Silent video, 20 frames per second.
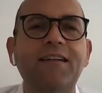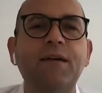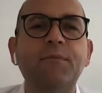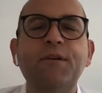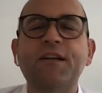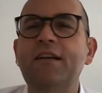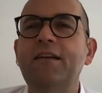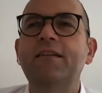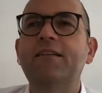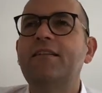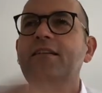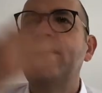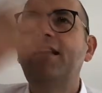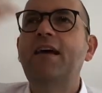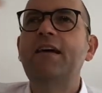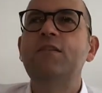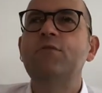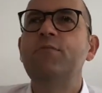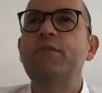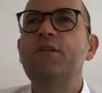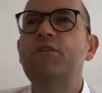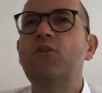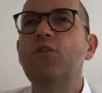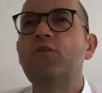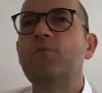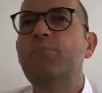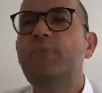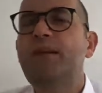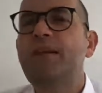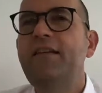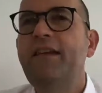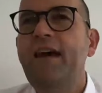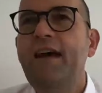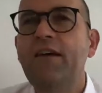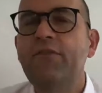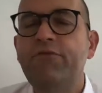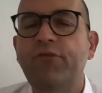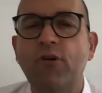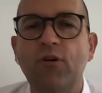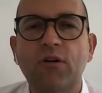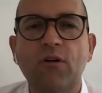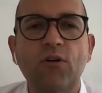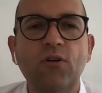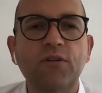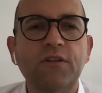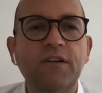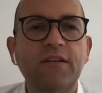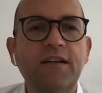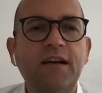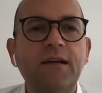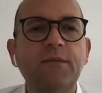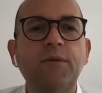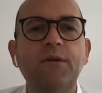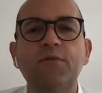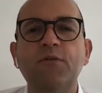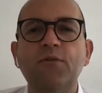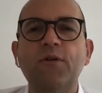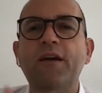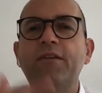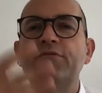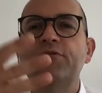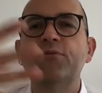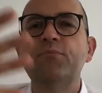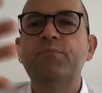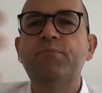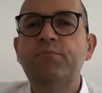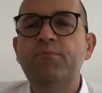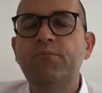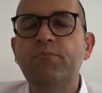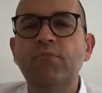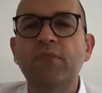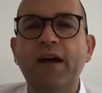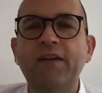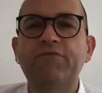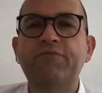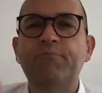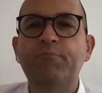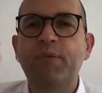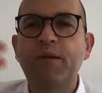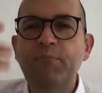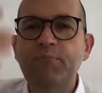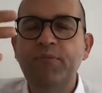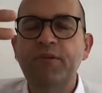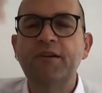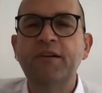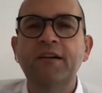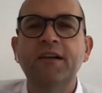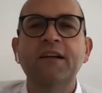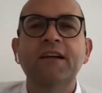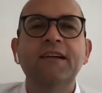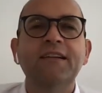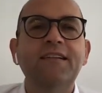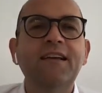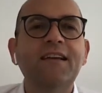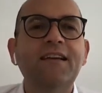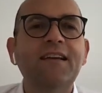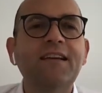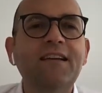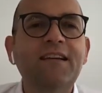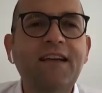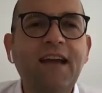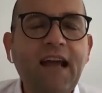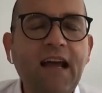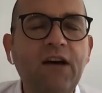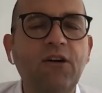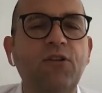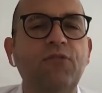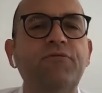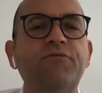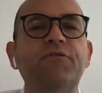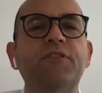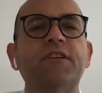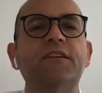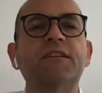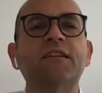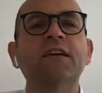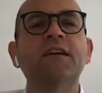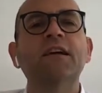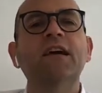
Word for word: I mean, the, the line will not be there for all the time, and you have to have people taking care of it.